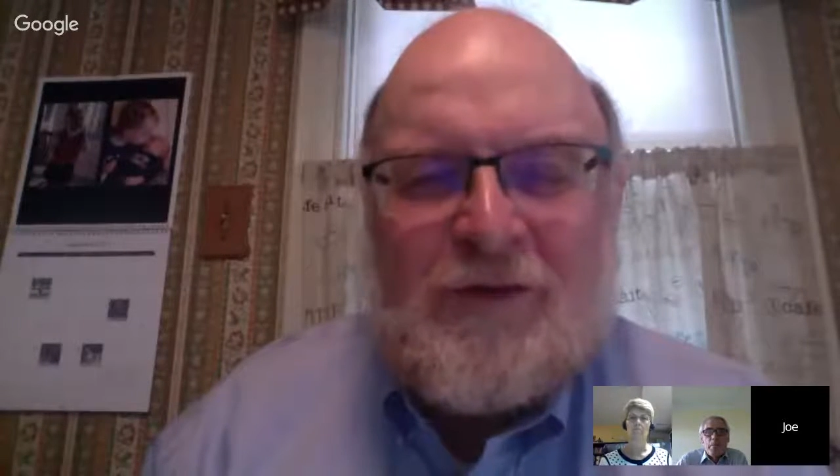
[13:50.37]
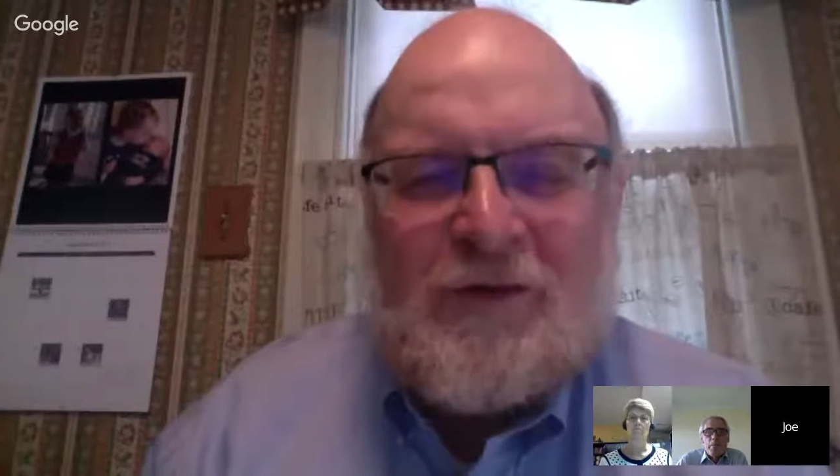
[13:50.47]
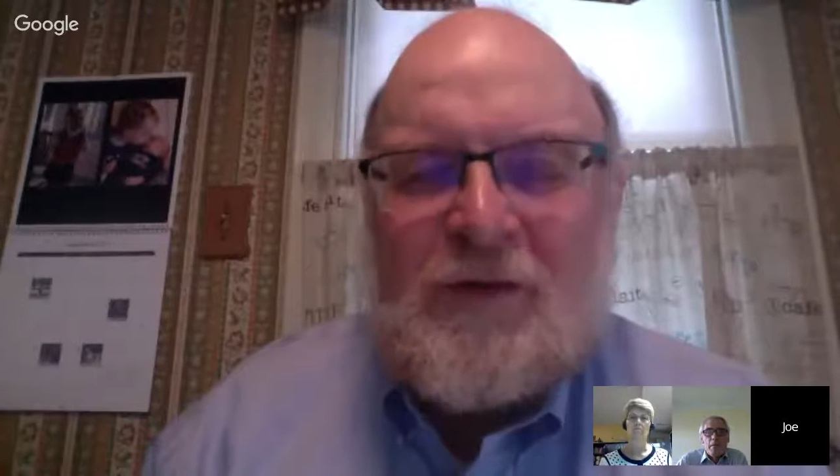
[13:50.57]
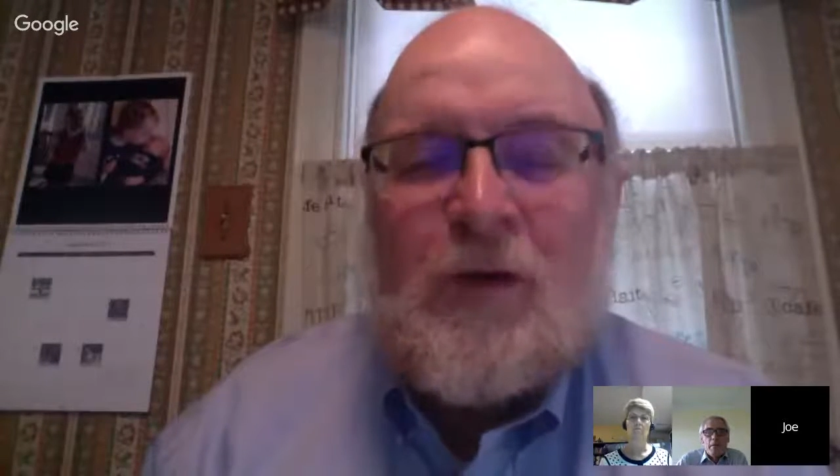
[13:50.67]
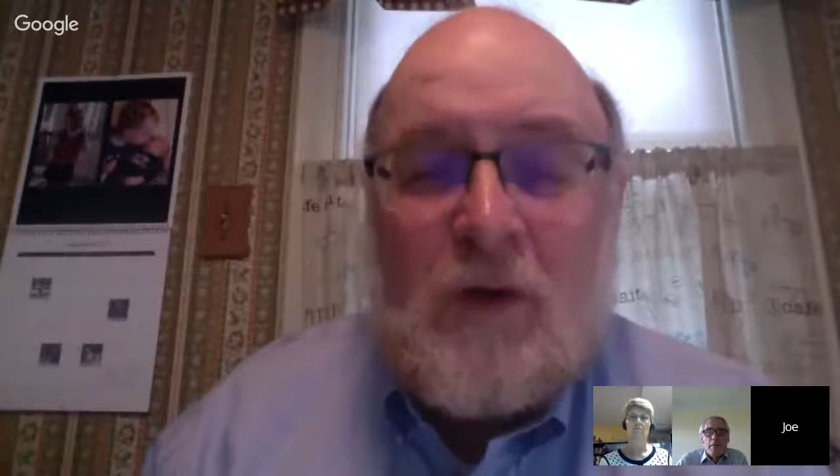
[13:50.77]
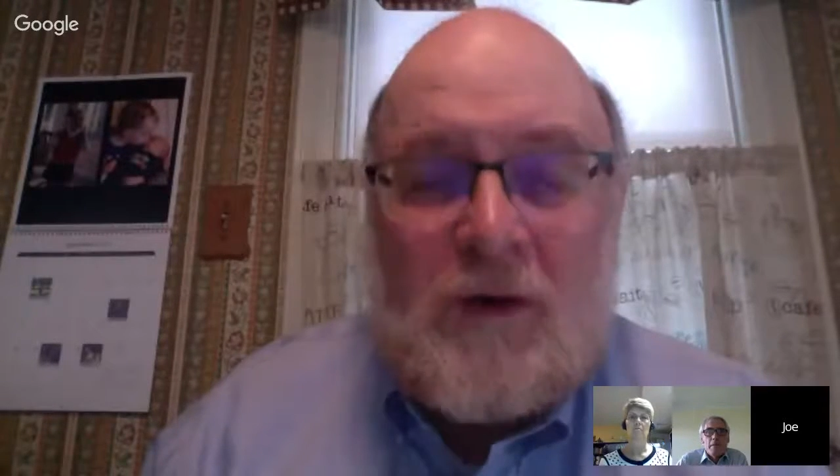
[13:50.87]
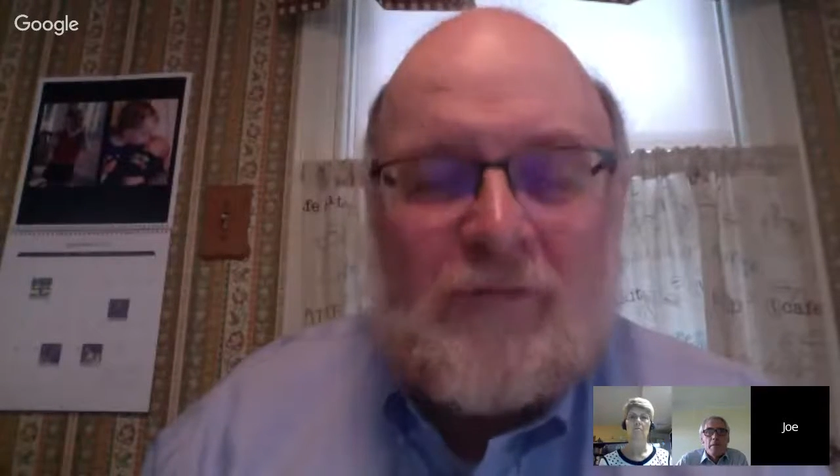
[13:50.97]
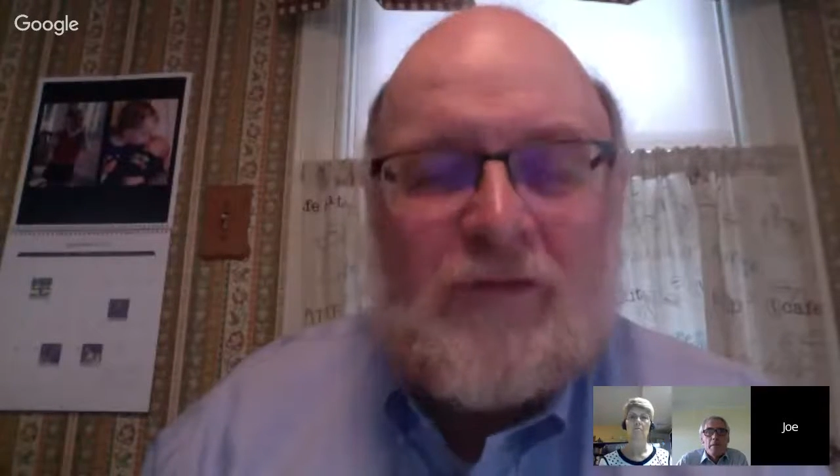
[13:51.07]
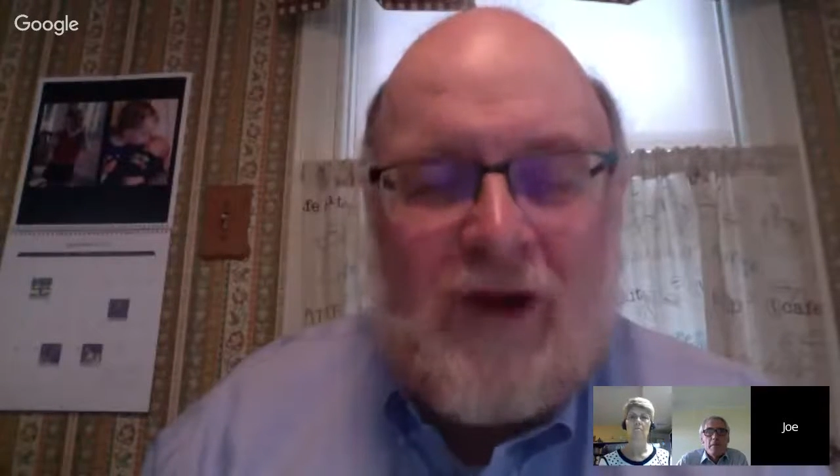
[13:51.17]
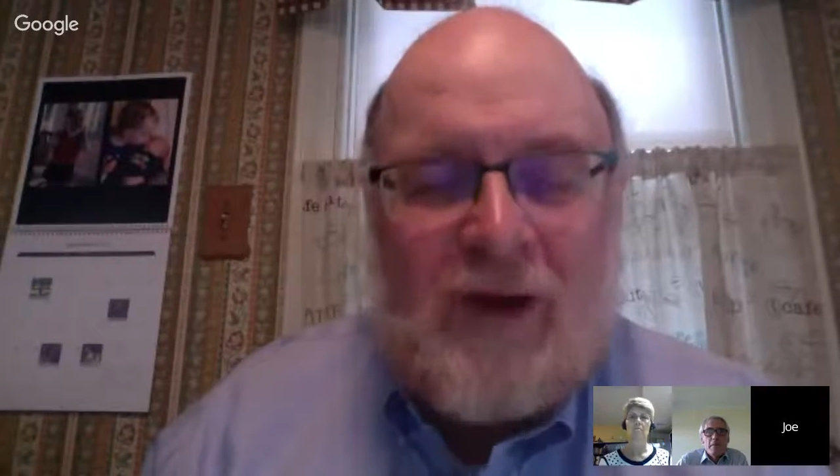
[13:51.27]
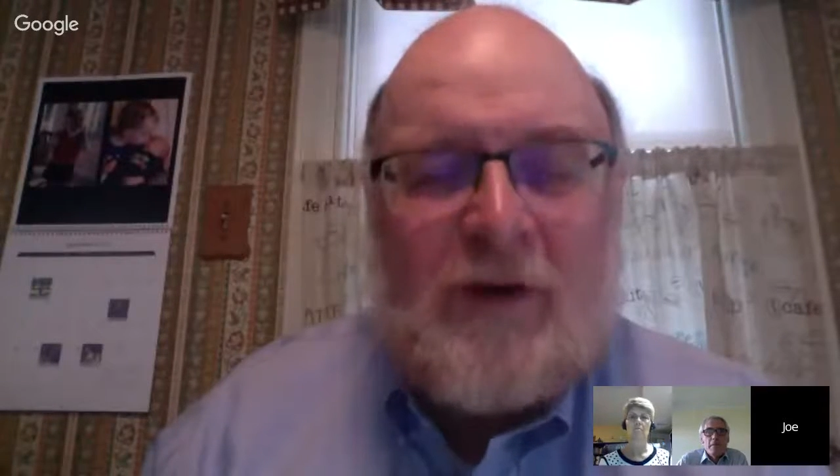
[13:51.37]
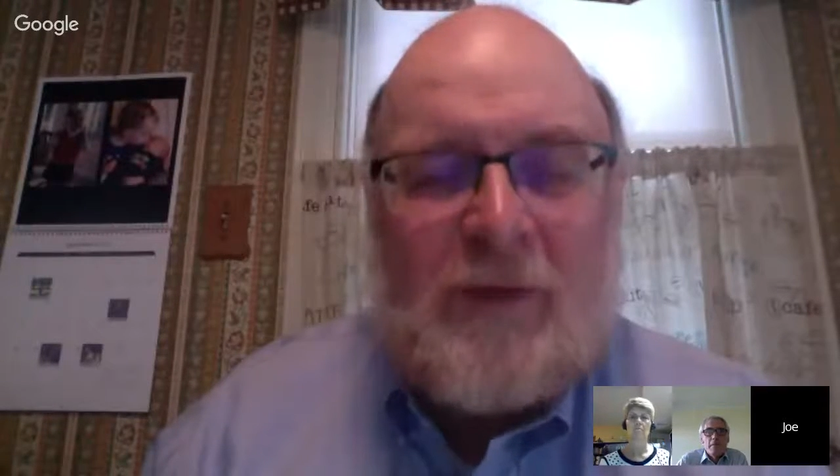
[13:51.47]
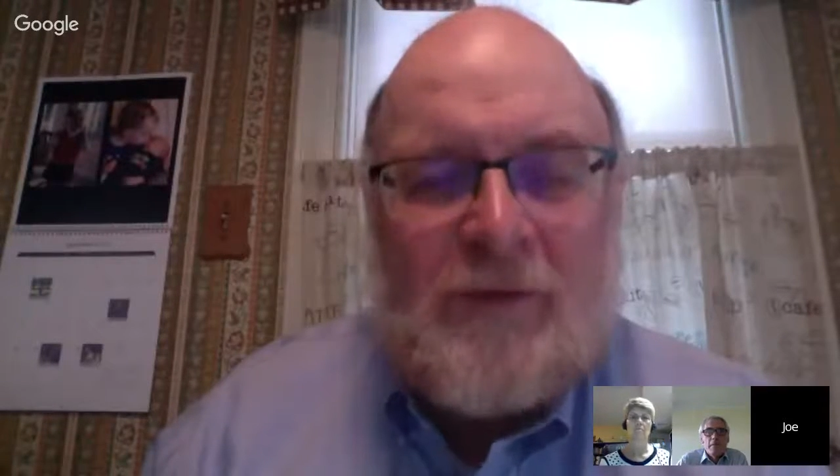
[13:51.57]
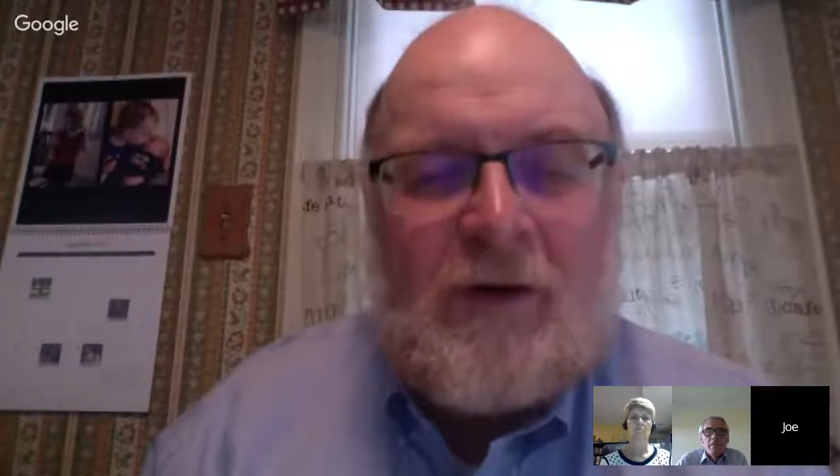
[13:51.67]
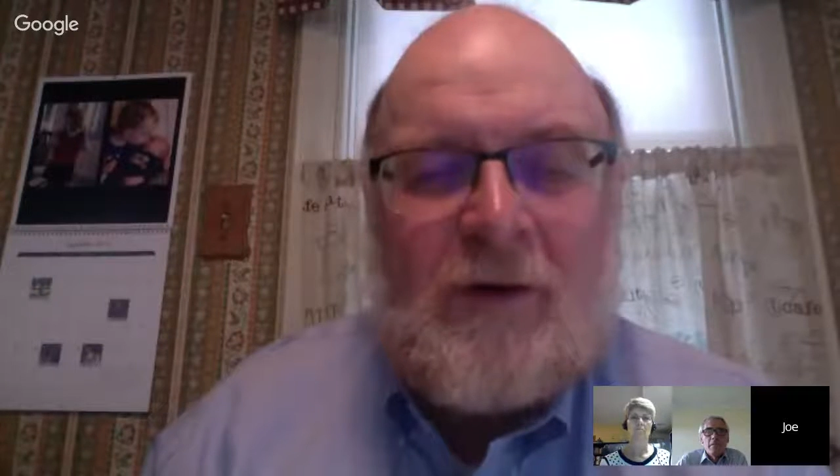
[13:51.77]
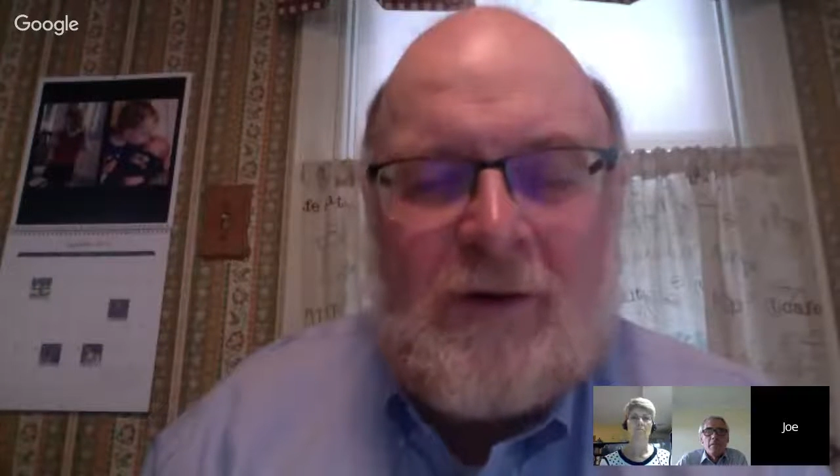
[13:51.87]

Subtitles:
doing a wonderful job out there.